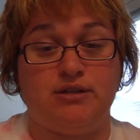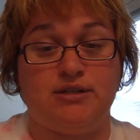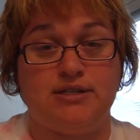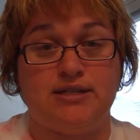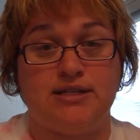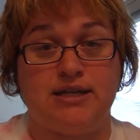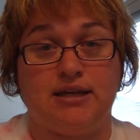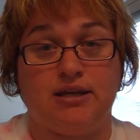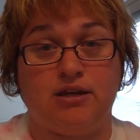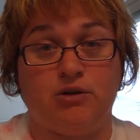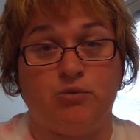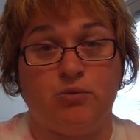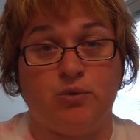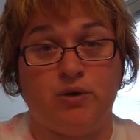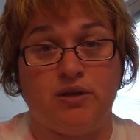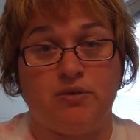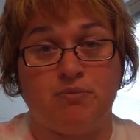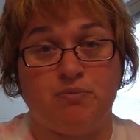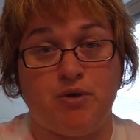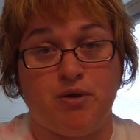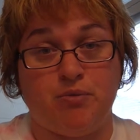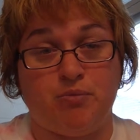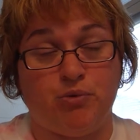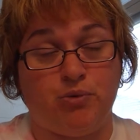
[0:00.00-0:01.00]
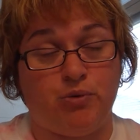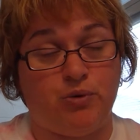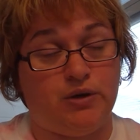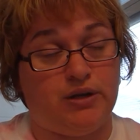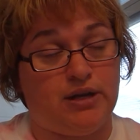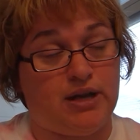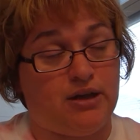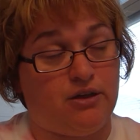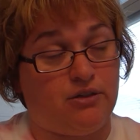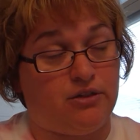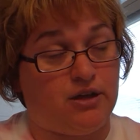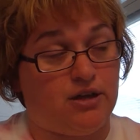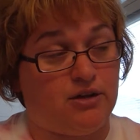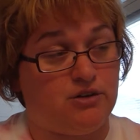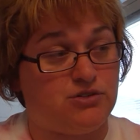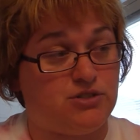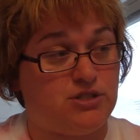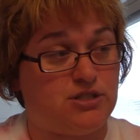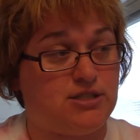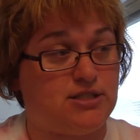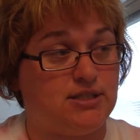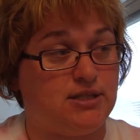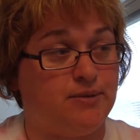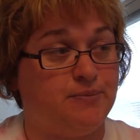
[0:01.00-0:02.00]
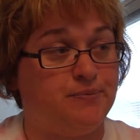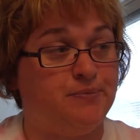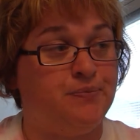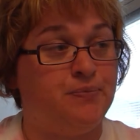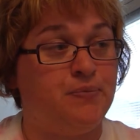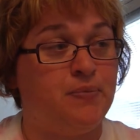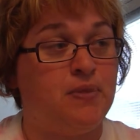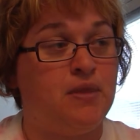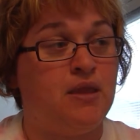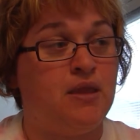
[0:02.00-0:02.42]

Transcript: dealing with people in the healthcare system.